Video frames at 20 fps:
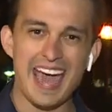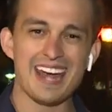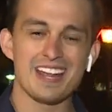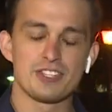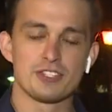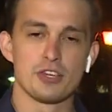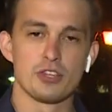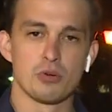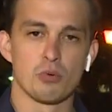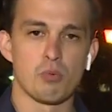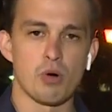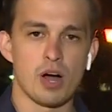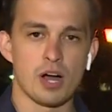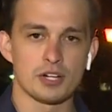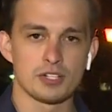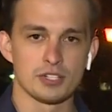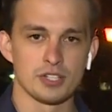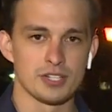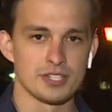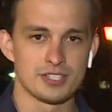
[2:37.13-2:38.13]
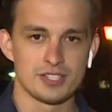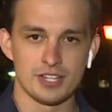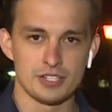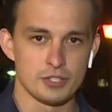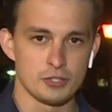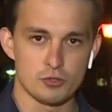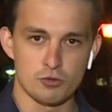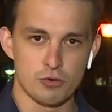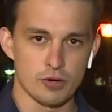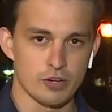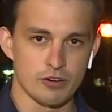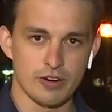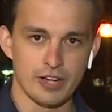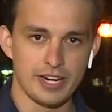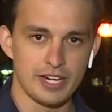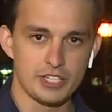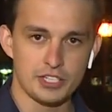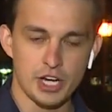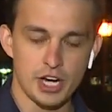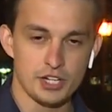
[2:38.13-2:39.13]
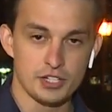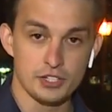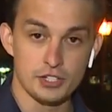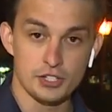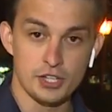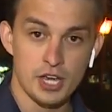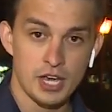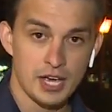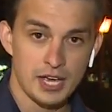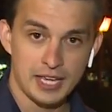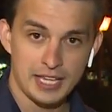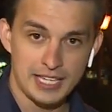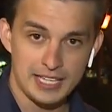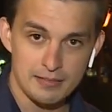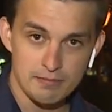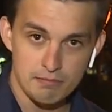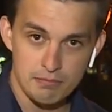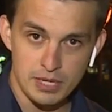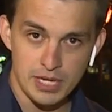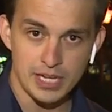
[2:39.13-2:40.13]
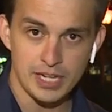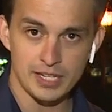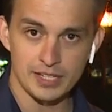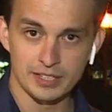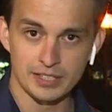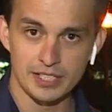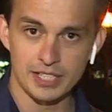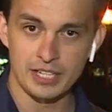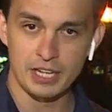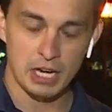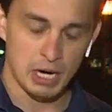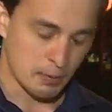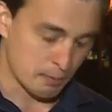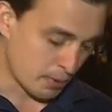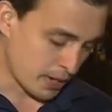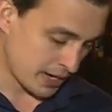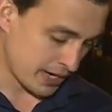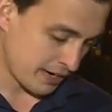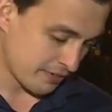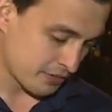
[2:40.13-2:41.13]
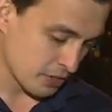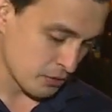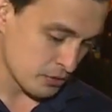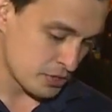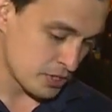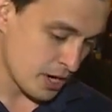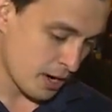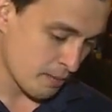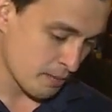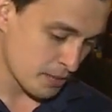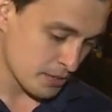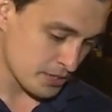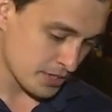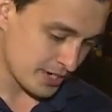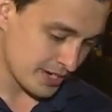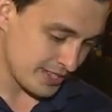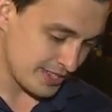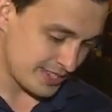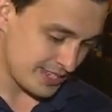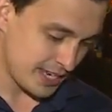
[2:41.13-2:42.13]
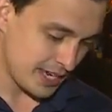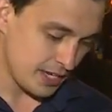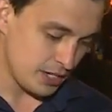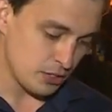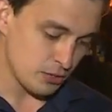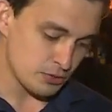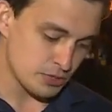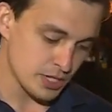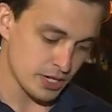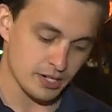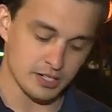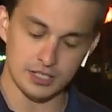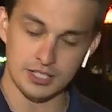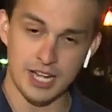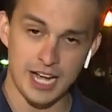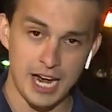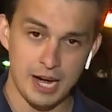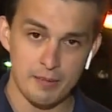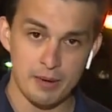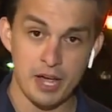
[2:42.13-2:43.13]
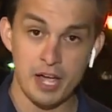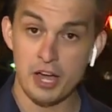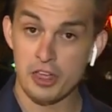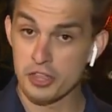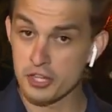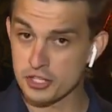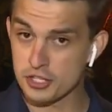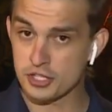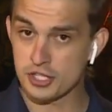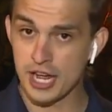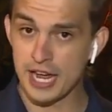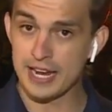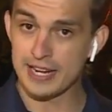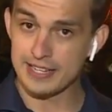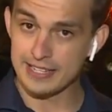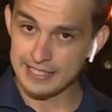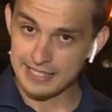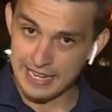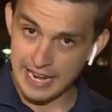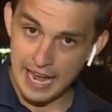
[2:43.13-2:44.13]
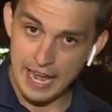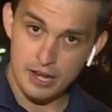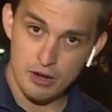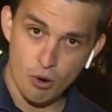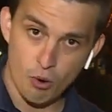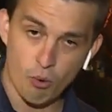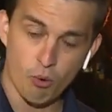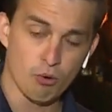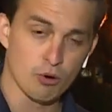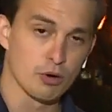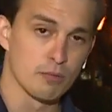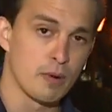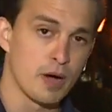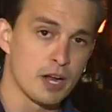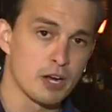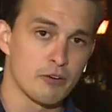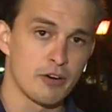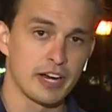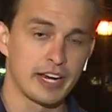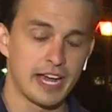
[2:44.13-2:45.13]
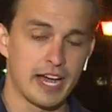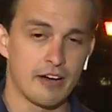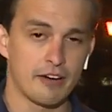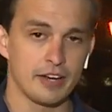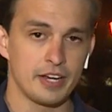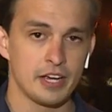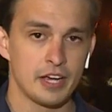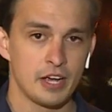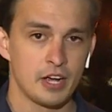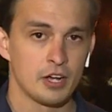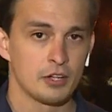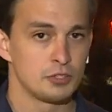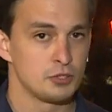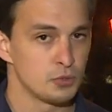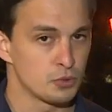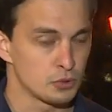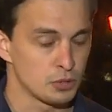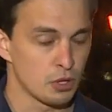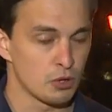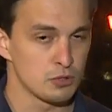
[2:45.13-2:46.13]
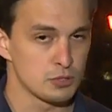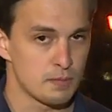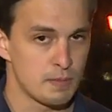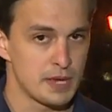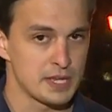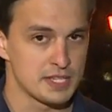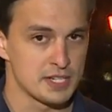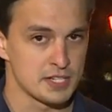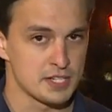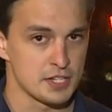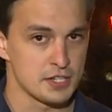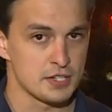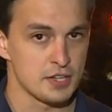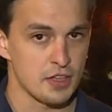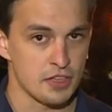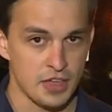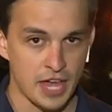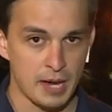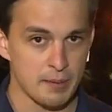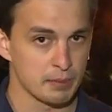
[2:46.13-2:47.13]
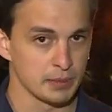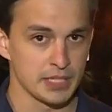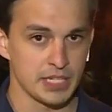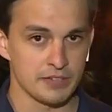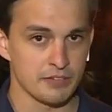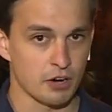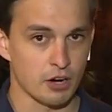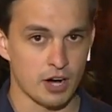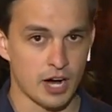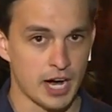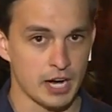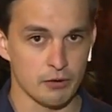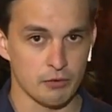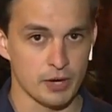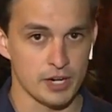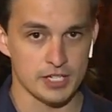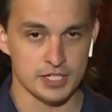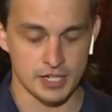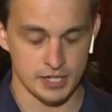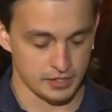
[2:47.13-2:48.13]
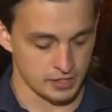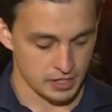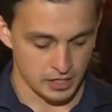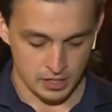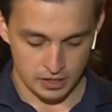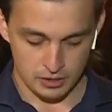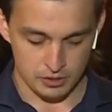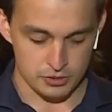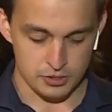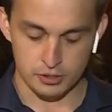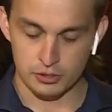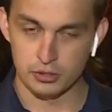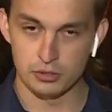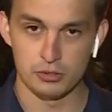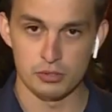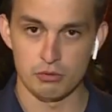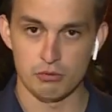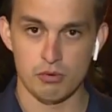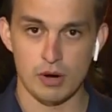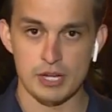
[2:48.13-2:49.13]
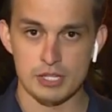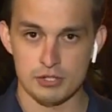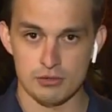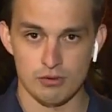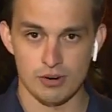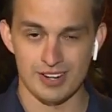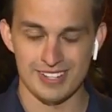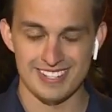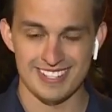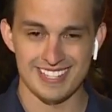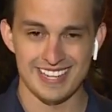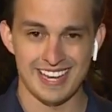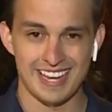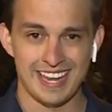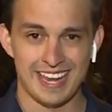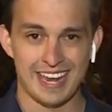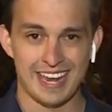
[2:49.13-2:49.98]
added to the watch list doesn't trigger any changes immediately, but if those numbers continue to climb, the state can order Monterey County to close businesses they believe are high risk, and those include restaurants